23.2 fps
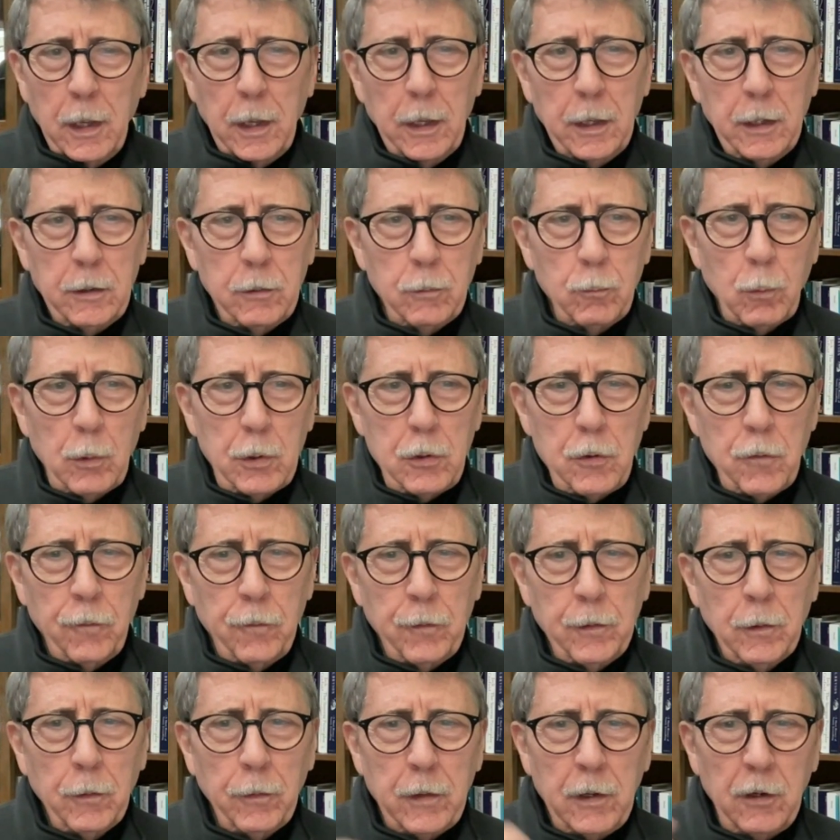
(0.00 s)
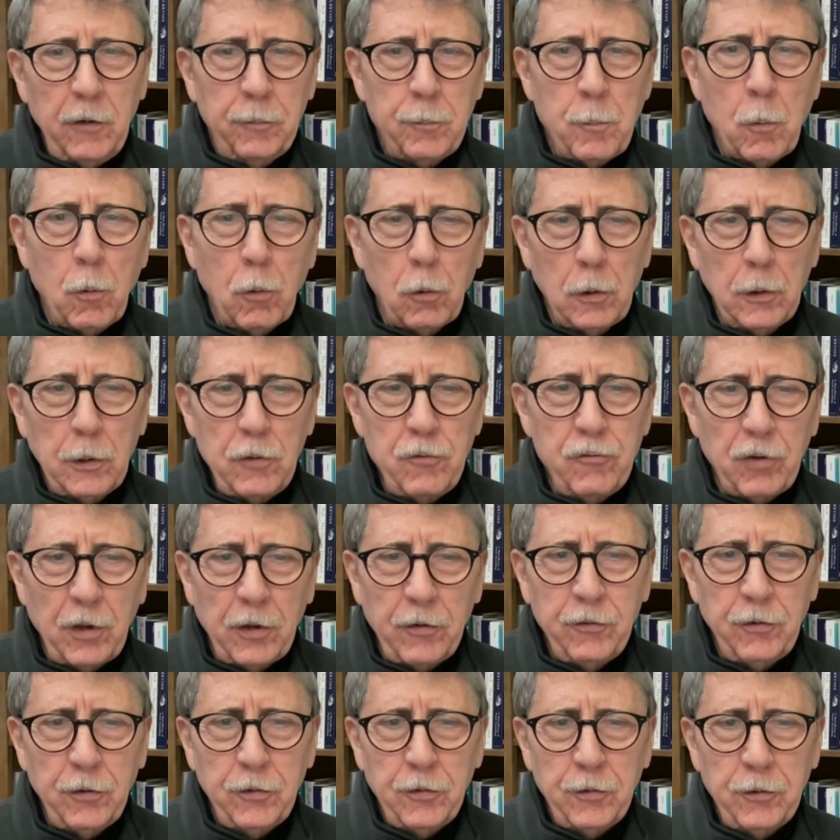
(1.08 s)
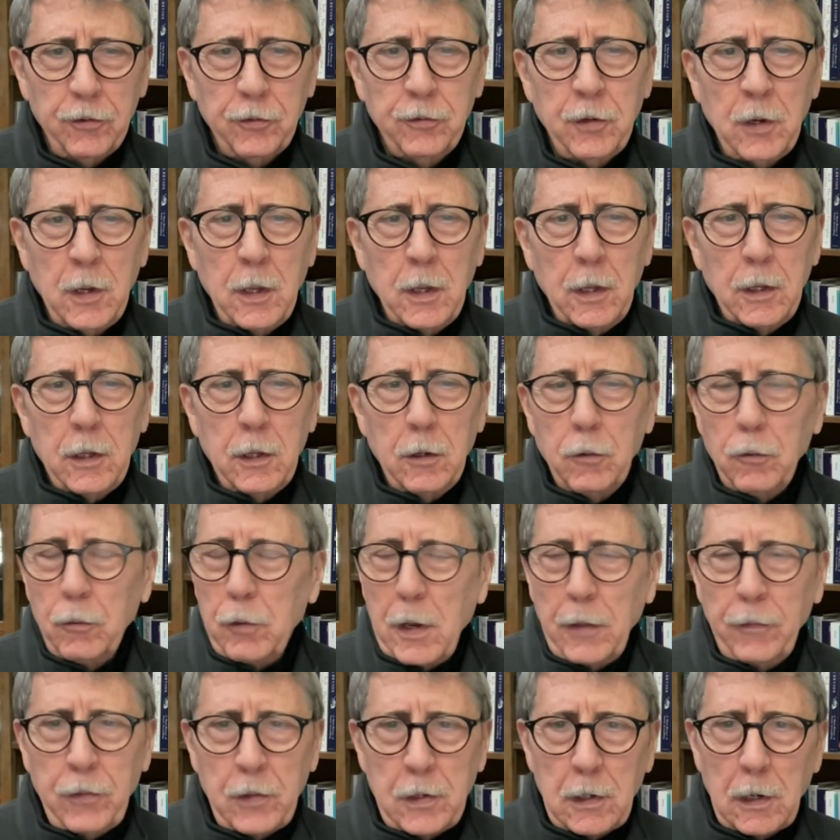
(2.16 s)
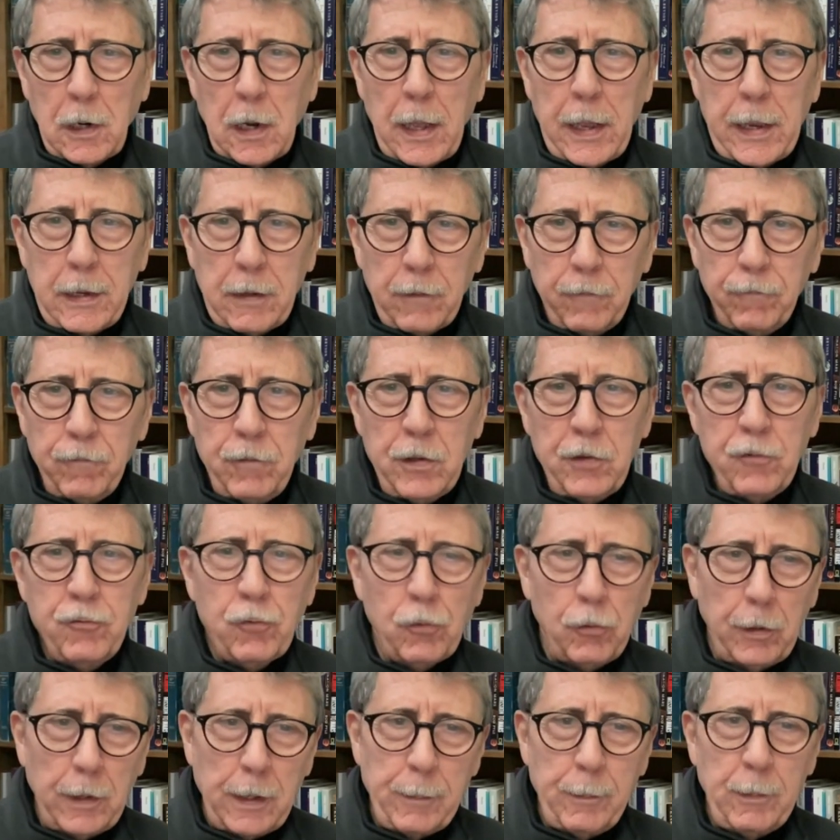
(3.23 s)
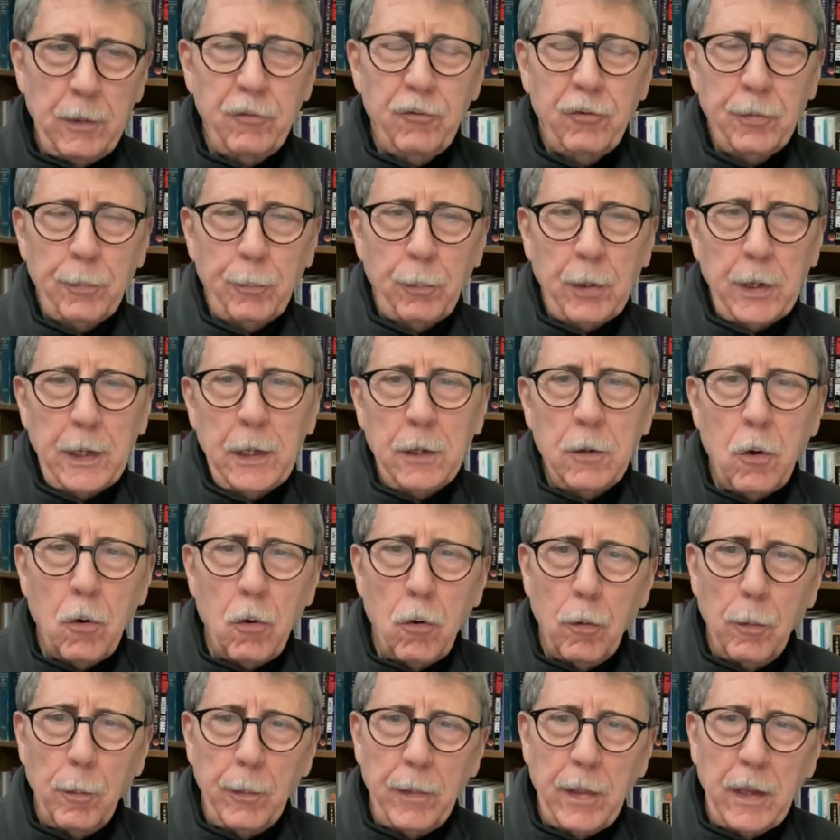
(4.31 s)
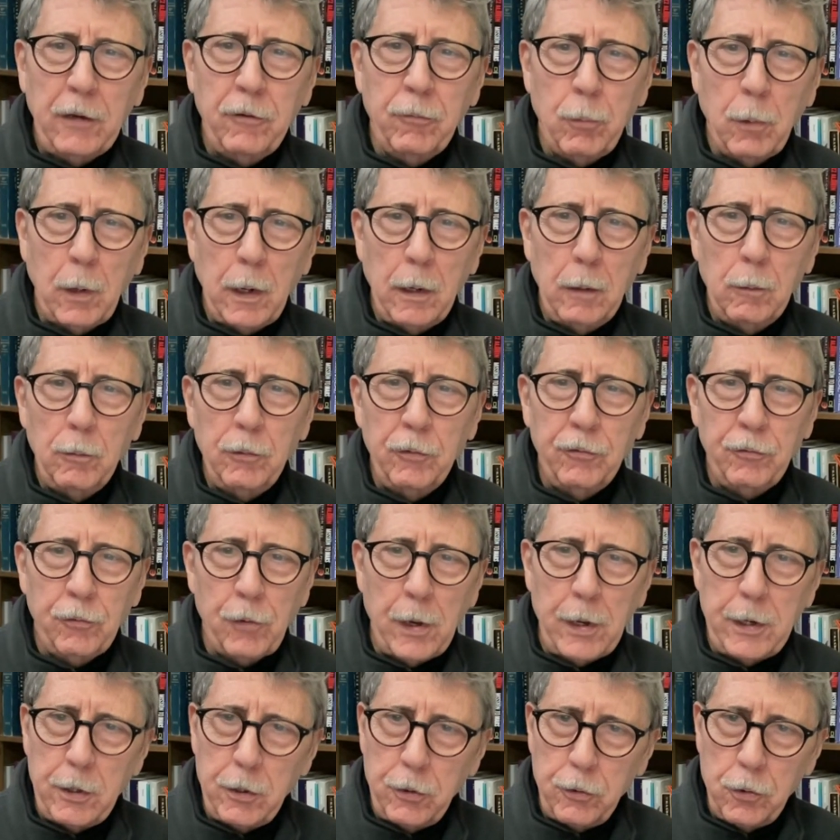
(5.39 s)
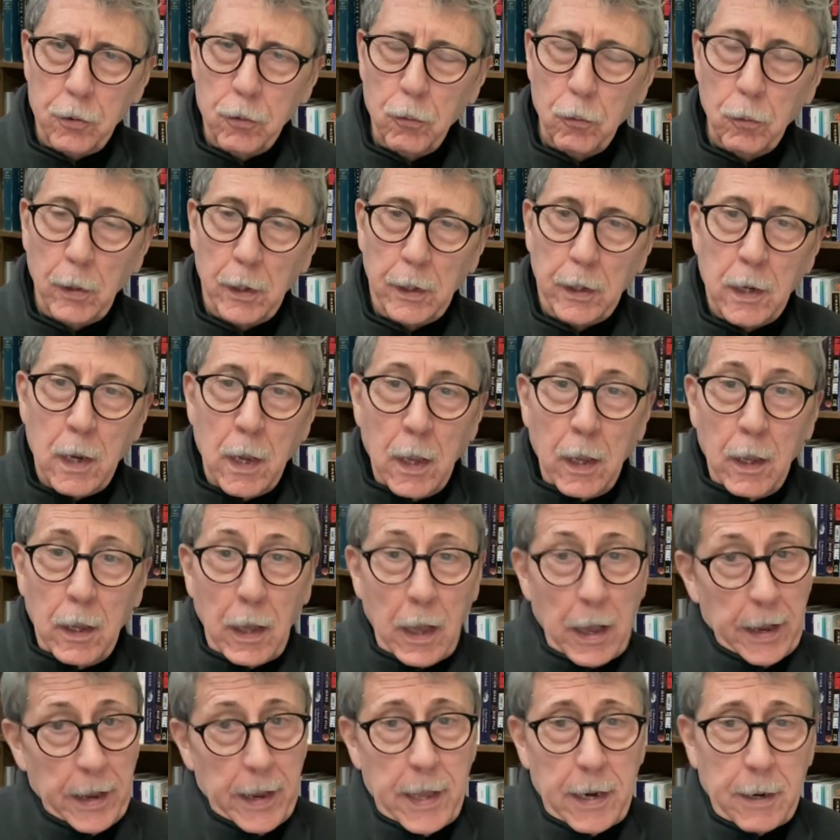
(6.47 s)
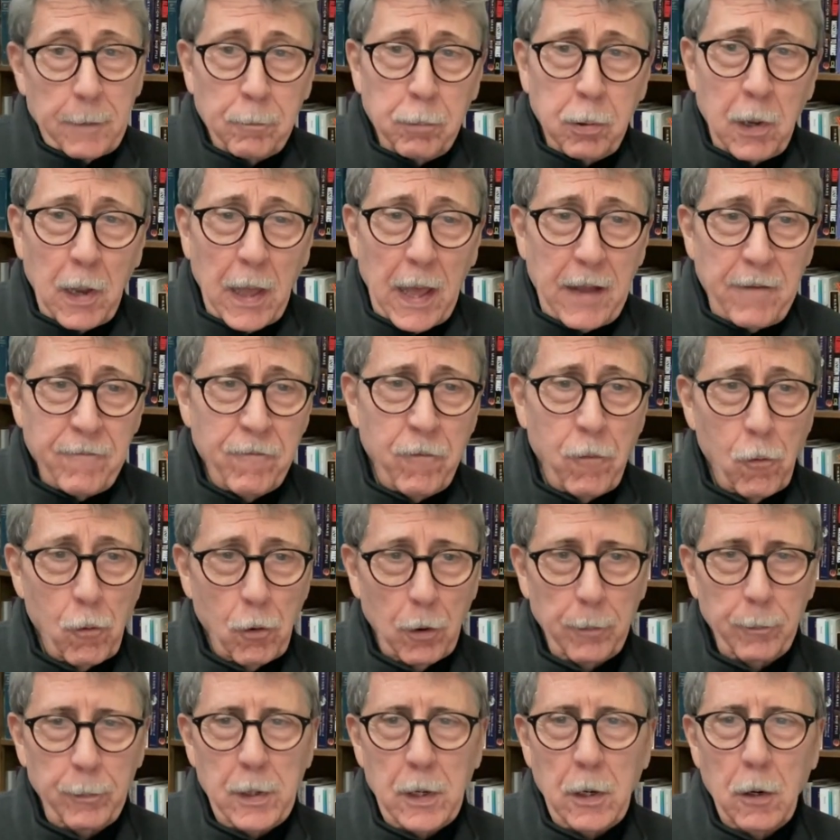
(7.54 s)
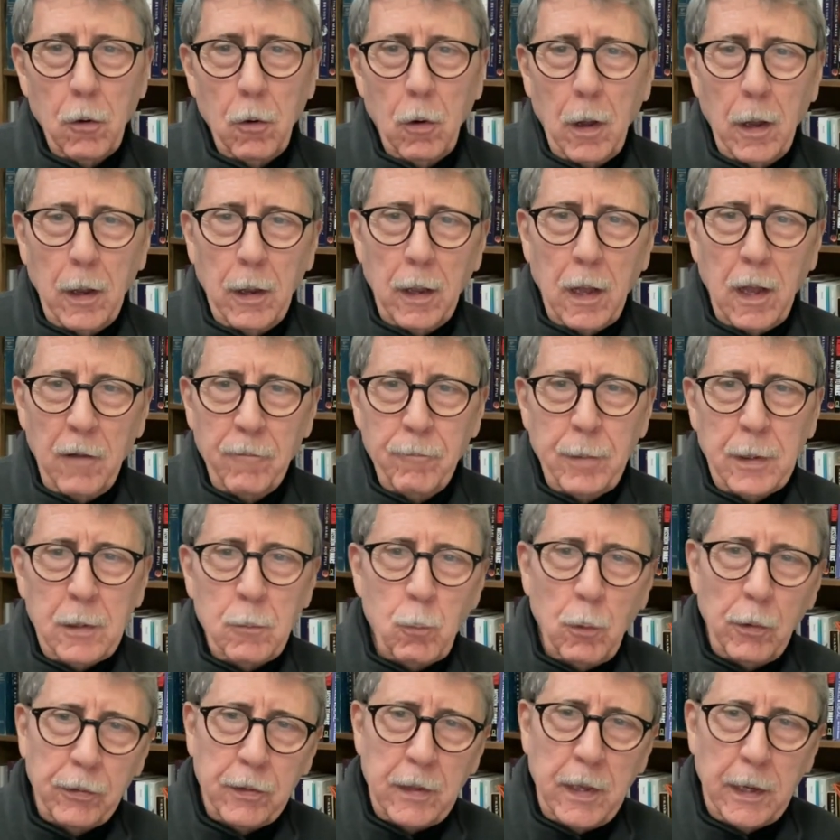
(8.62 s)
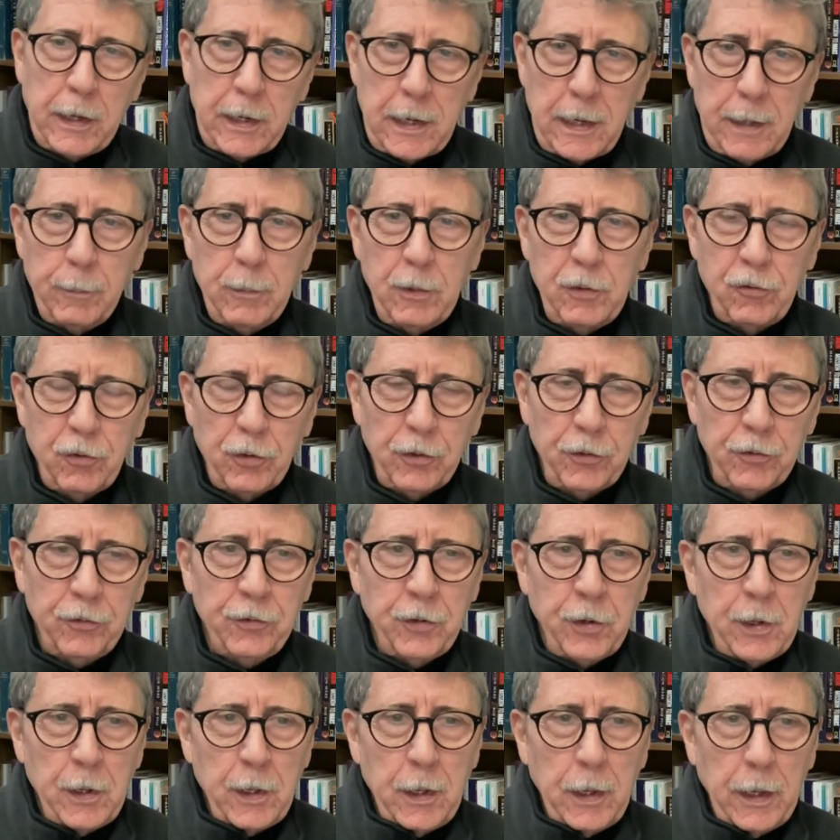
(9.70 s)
And when you feel these moral injustices, you know, nothing like a visual image to bring it home. And that's what I was trying to do. And I had a platform, you know, I've been with Getty Images.